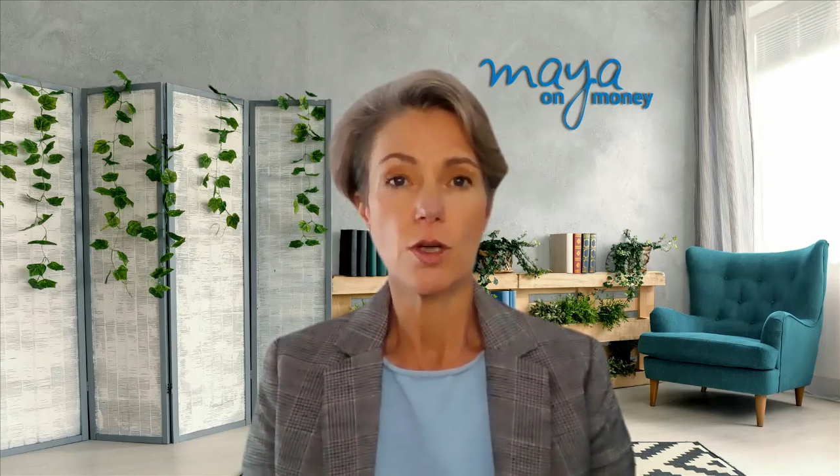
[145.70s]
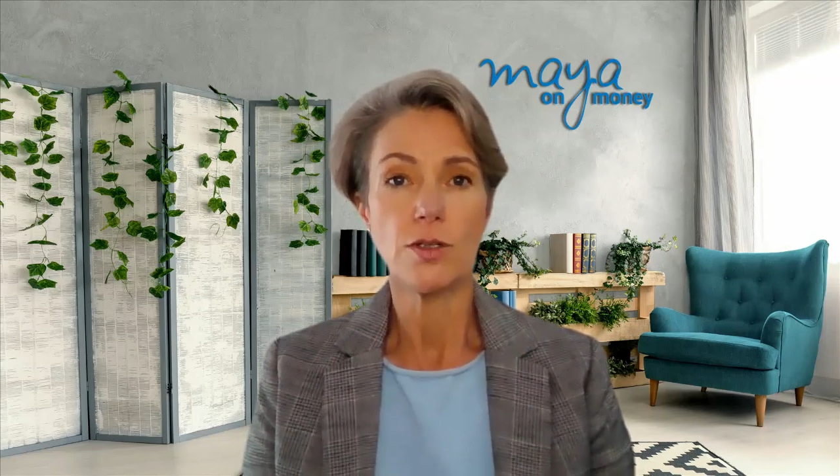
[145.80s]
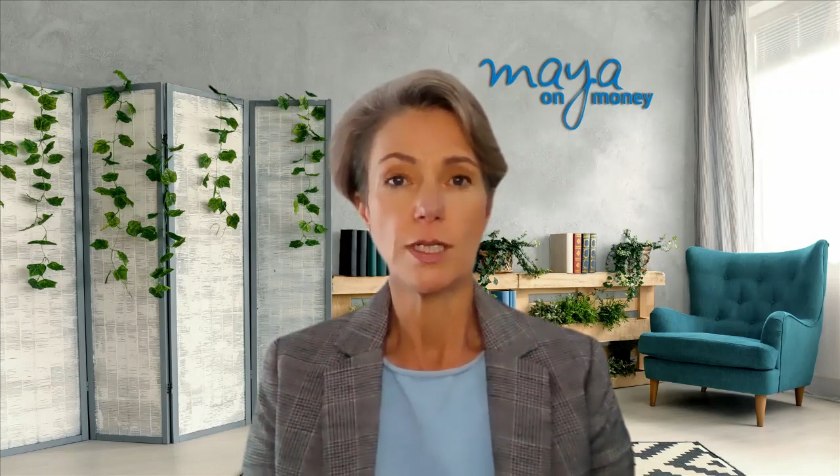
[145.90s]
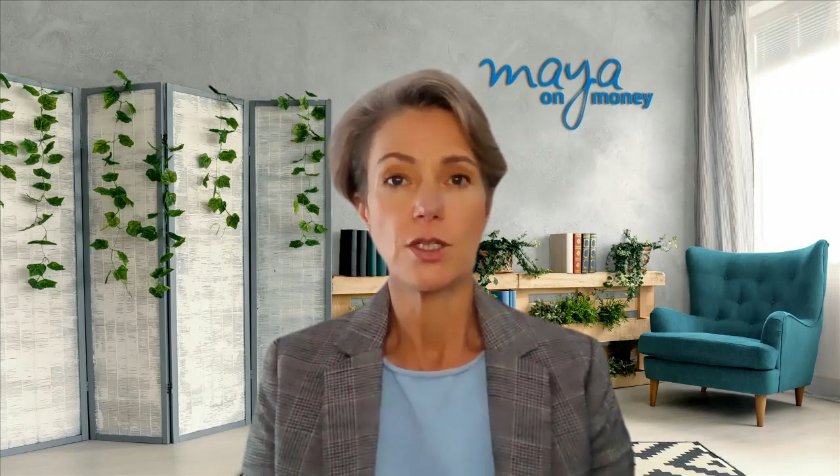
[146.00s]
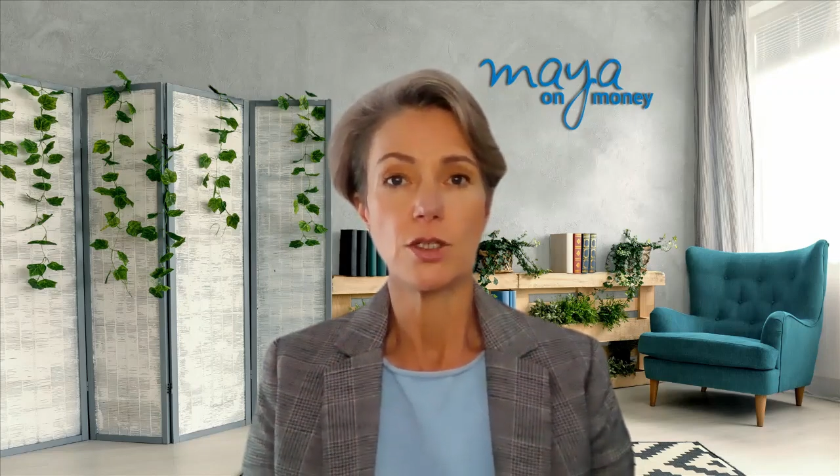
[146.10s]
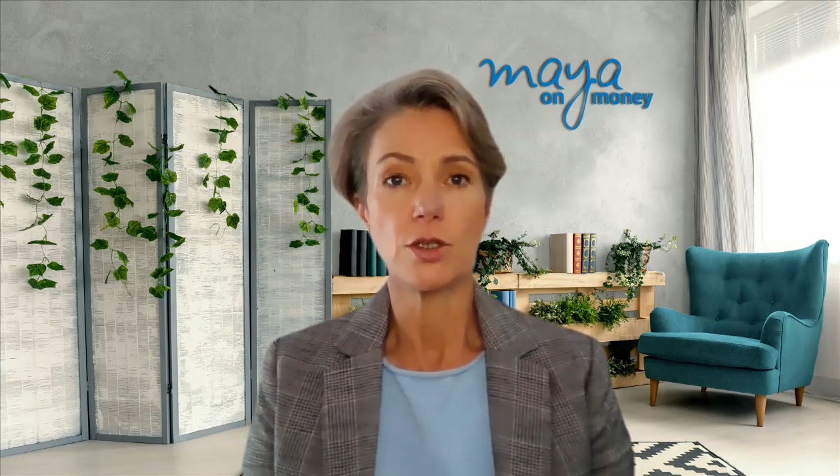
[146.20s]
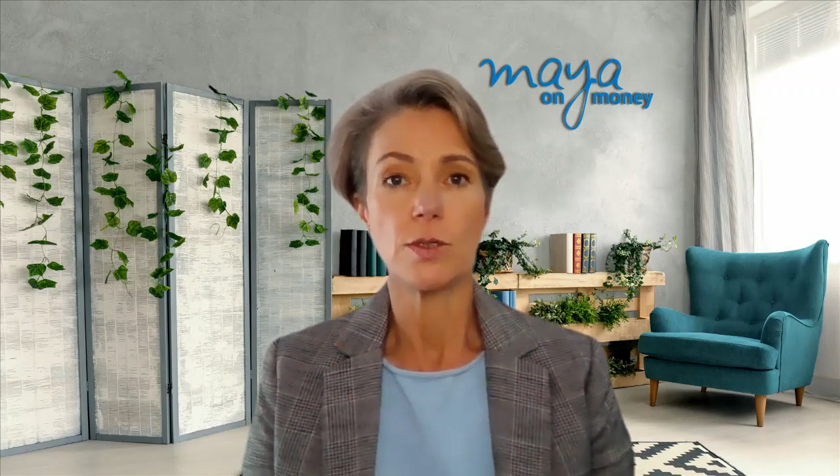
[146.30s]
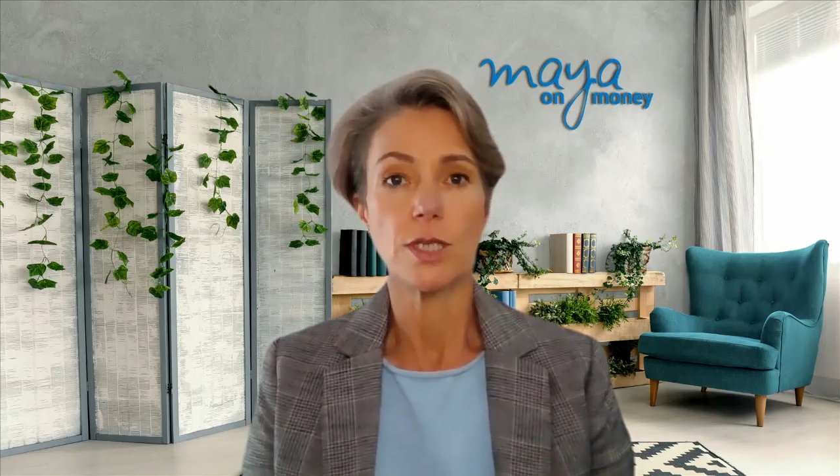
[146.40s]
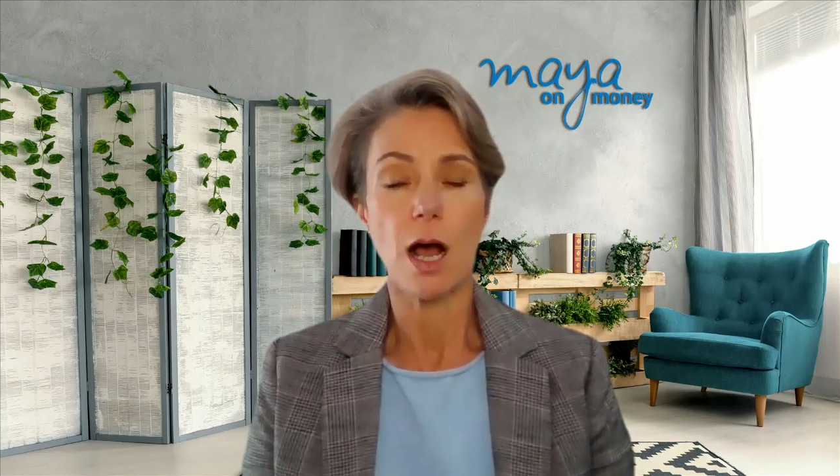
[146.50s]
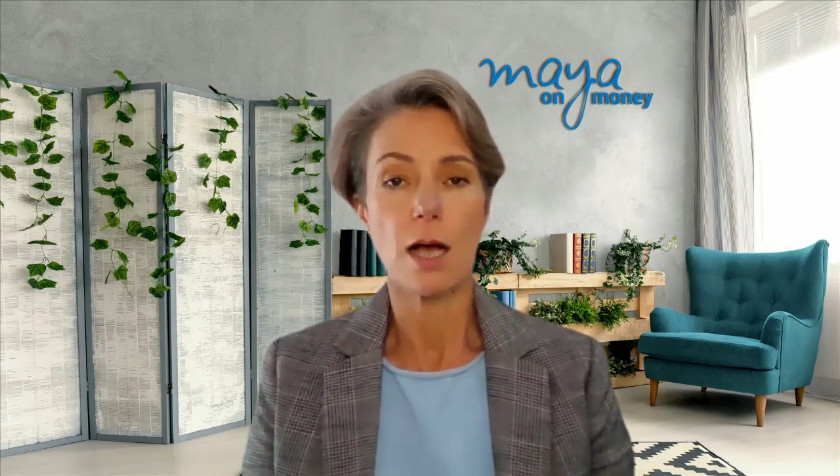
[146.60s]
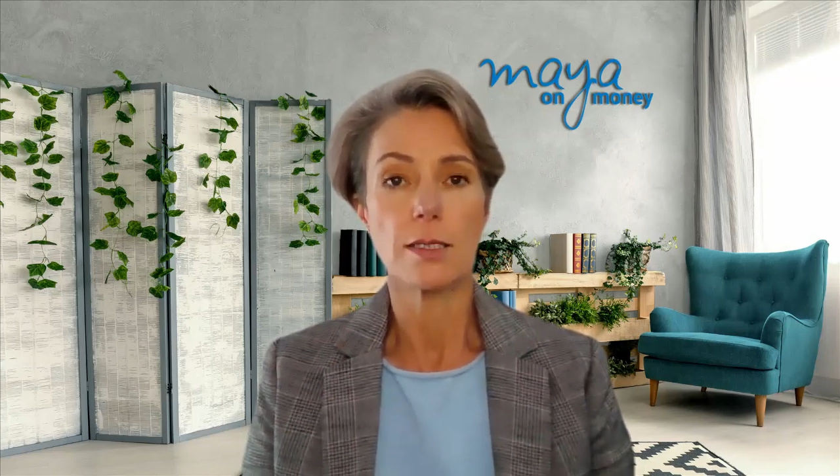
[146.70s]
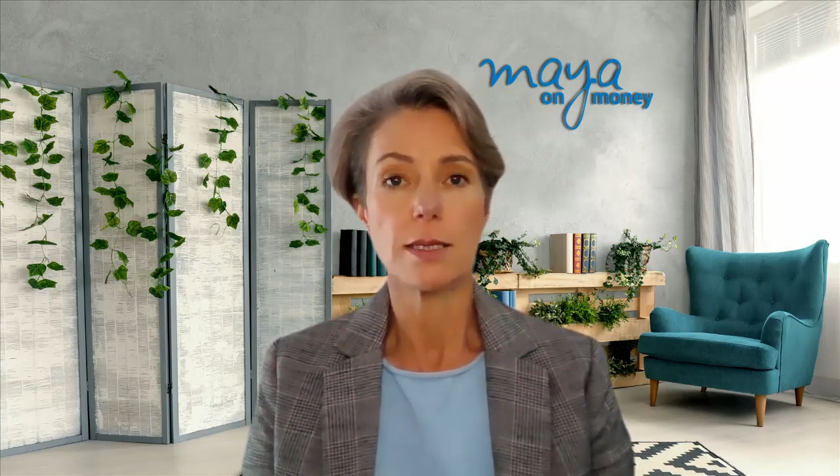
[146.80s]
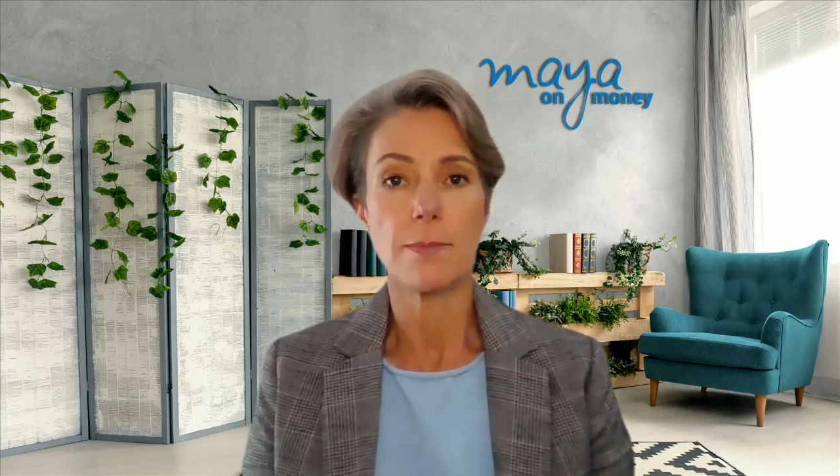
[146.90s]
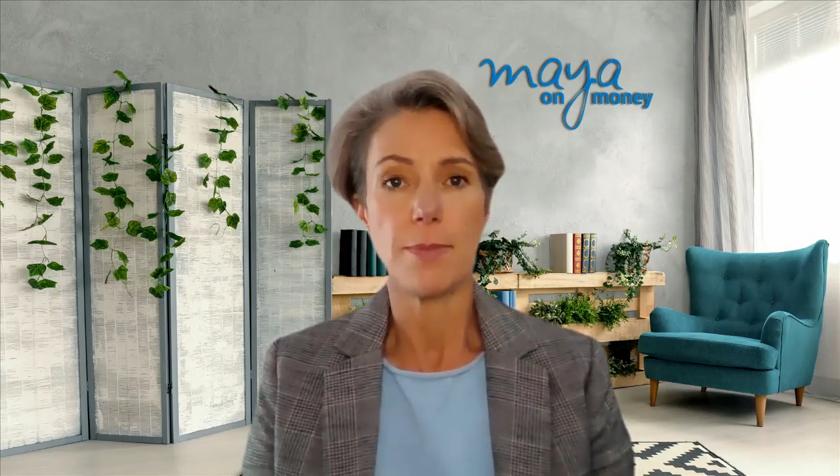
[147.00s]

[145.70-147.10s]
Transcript: So what you need to do is ask the